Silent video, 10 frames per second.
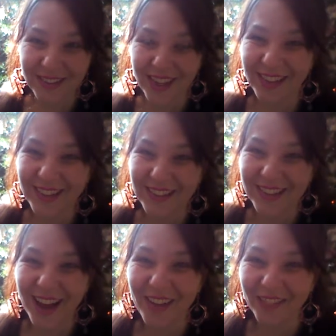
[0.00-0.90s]
thing that's
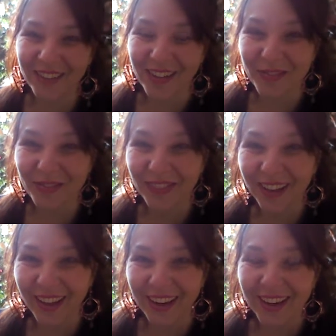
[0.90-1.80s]
happened on the
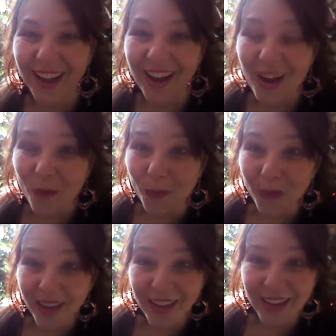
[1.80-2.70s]
planet.
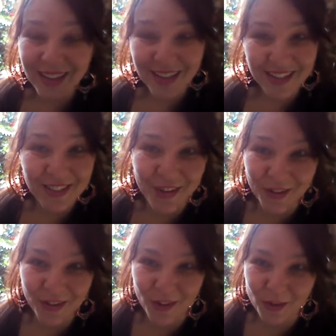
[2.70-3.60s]
We need to go
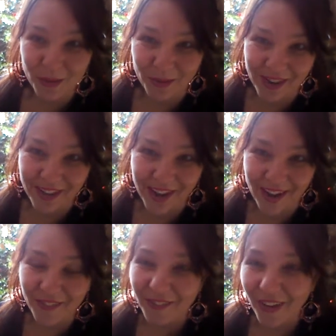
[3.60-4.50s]
to Cuba right
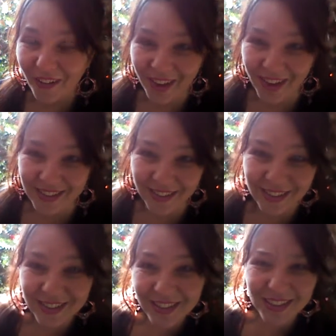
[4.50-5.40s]
now. Okay, so
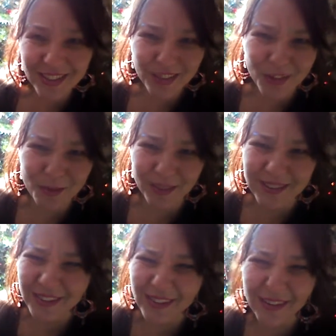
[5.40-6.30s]
let's look at Cuba.
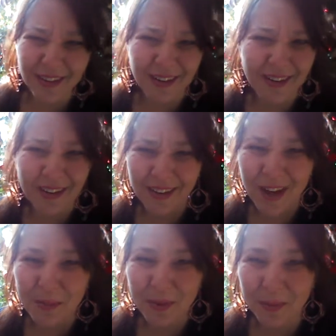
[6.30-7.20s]
Let's look at a
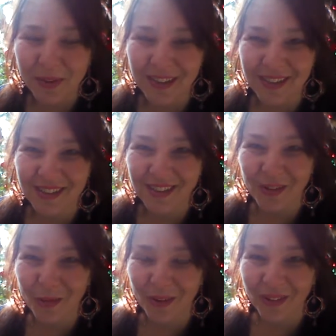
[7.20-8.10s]
couple of places in
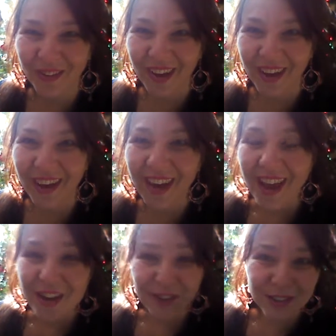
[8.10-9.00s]
the world, okay?
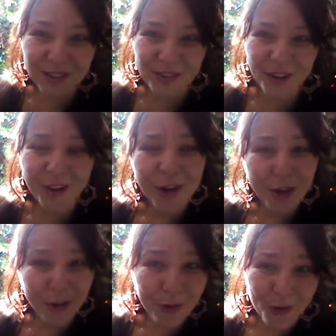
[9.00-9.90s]
First of all,
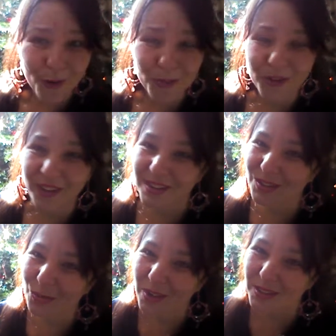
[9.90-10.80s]
your homework is
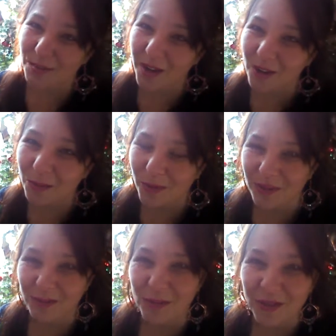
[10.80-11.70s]
to watch Michael
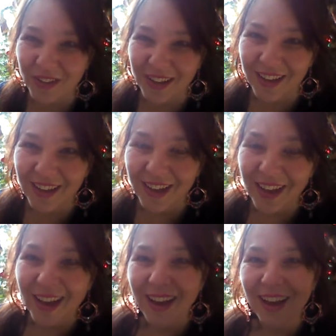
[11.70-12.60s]
Moore's movie,
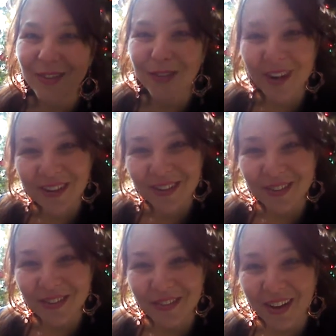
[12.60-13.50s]
where
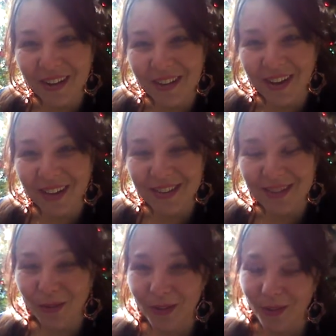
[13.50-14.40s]
to Invade Next,
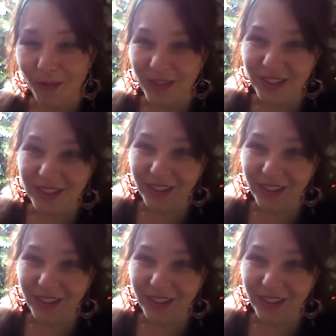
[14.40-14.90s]
in which